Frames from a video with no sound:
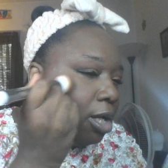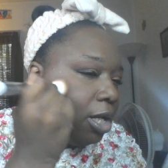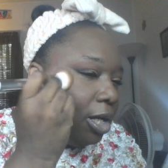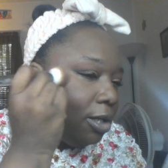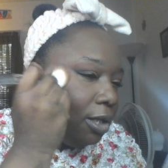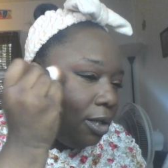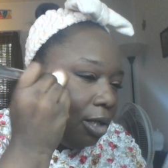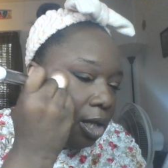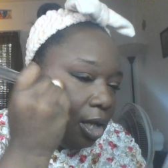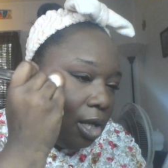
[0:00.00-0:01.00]
there
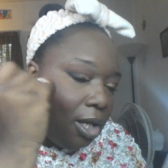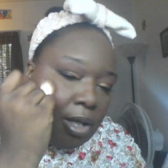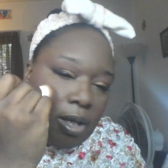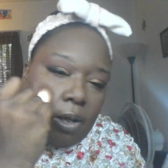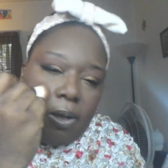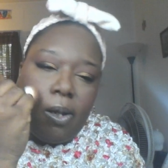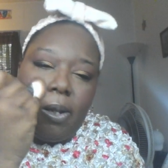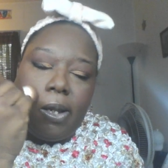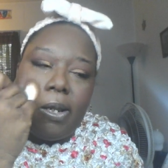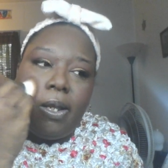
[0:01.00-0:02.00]

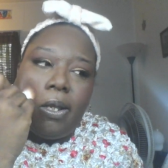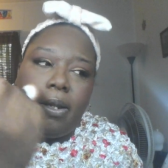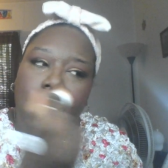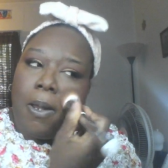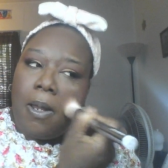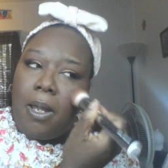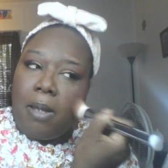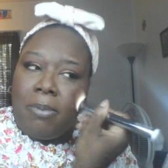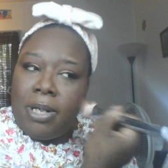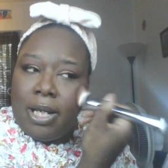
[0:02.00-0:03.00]
and
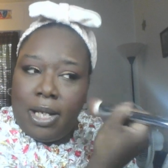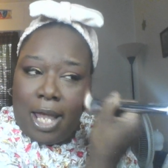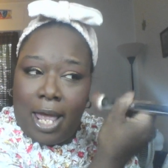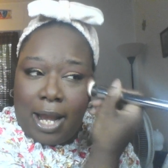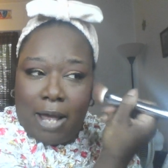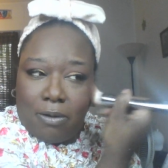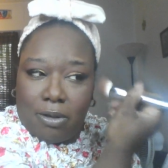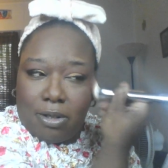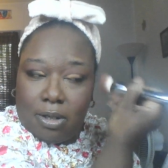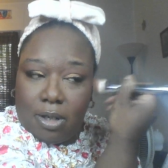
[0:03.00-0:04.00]
blend that out.